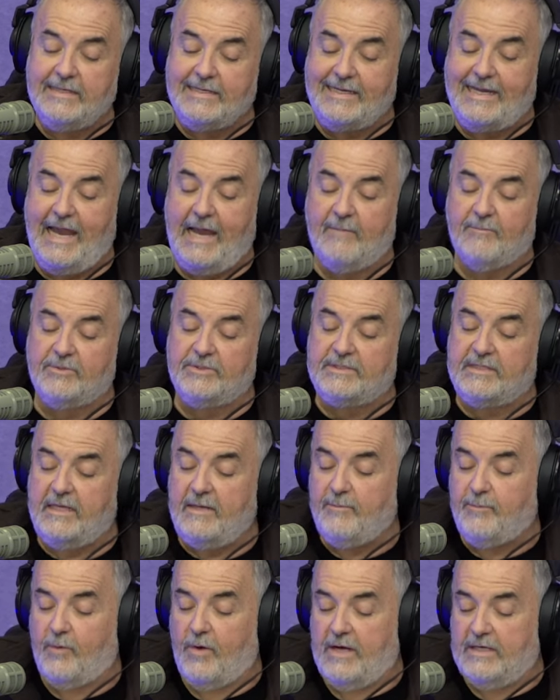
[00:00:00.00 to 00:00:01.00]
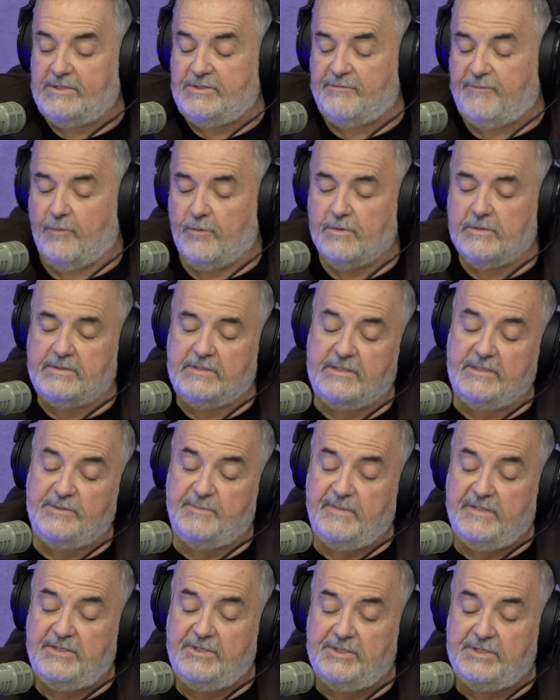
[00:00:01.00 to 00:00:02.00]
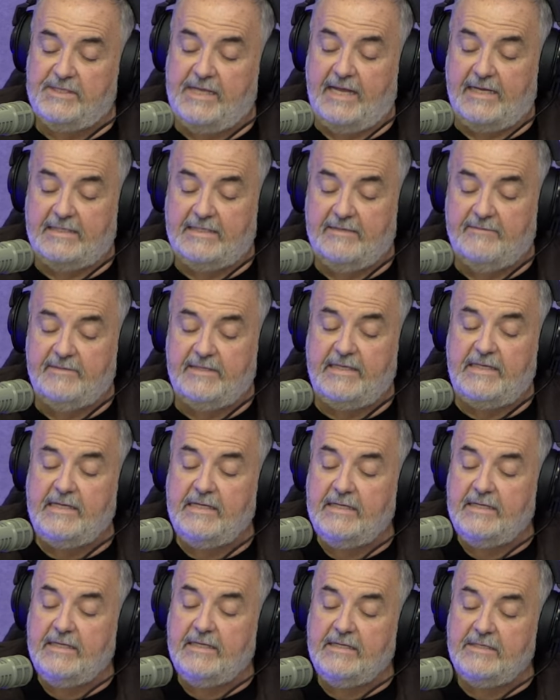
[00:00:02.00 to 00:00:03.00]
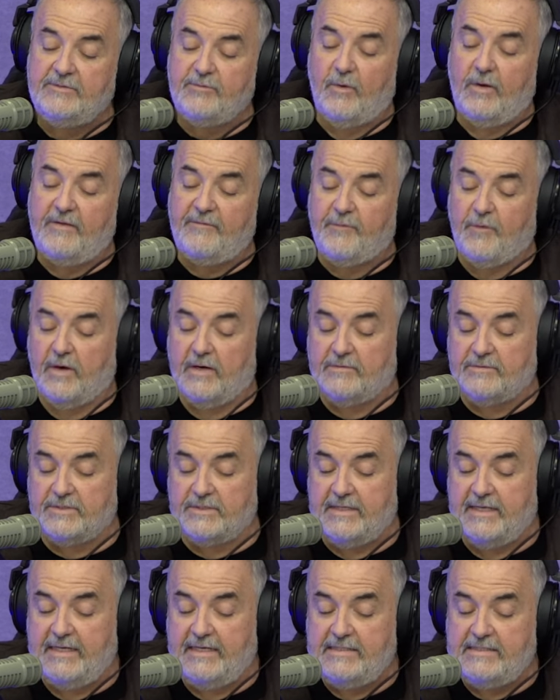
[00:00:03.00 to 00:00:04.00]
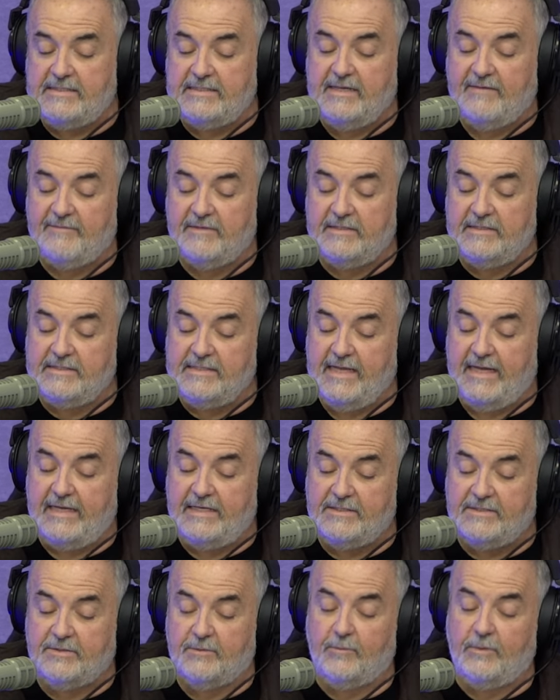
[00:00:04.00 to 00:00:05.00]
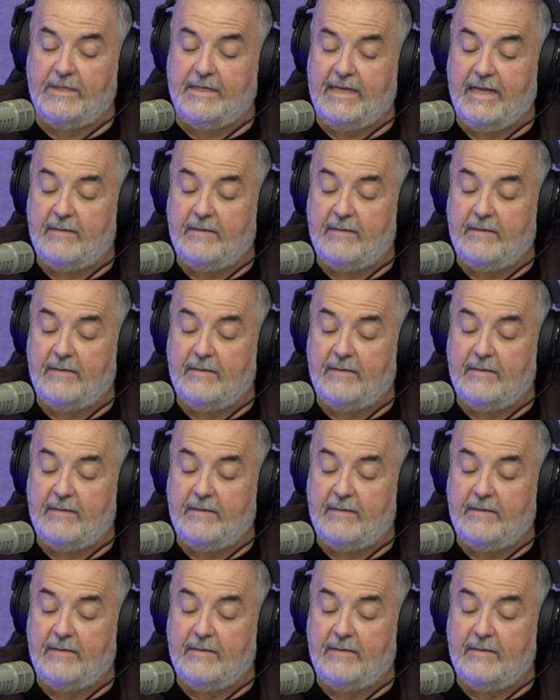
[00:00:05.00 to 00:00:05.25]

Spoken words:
Cameras keep watch for suspicious activity 24 hours a day, 7 days a week.